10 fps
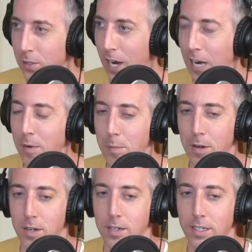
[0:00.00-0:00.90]
I
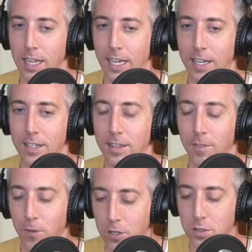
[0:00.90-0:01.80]
remember like the
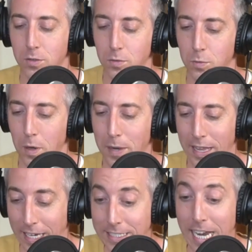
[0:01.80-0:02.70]
first woman I
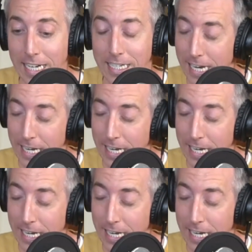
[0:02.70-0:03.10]
like dated,